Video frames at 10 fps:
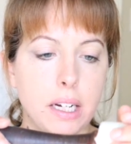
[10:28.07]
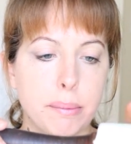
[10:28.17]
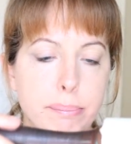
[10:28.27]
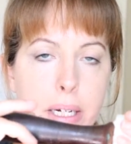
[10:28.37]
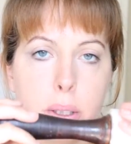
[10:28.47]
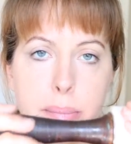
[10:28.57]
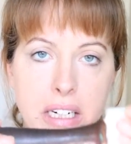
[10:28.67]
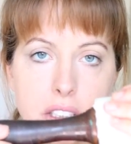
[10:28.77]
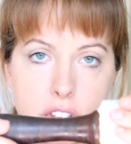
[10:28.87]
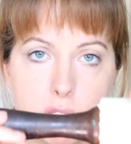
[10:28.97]
um, better
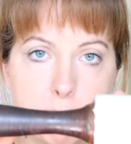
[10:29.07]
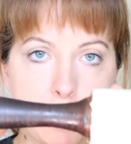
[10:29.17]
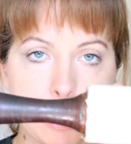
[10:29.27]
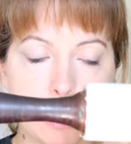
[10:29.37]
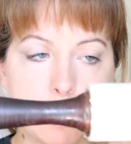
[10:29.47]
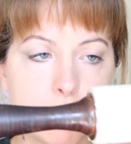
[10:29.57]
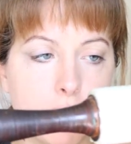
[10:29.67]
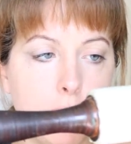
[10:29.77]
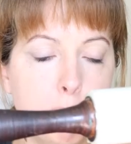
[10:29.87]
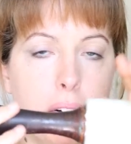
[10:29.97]
balanced ones
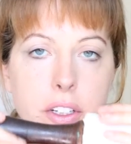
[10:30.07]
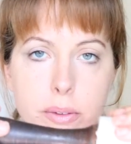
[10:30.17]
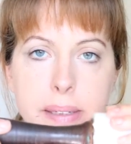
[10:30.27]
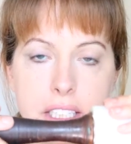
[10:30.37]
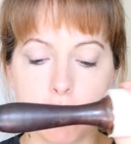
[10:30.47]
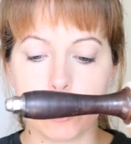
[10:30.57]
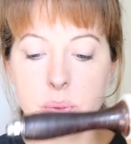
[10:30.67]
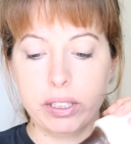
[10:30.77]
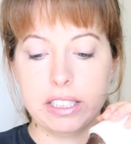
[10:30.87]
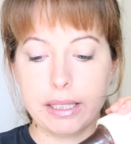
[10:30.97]
from other makers, the
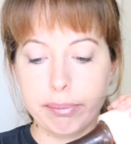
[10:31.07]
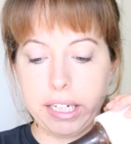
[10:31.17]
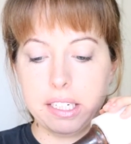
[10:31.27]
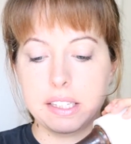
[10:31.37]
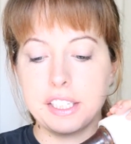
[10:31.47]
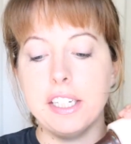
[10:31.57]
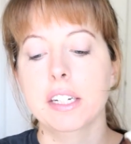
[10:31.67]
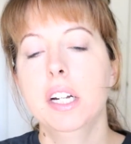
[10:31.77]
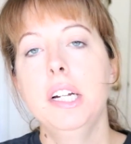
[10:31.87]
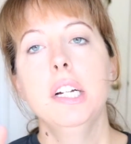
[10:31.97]
ones that make the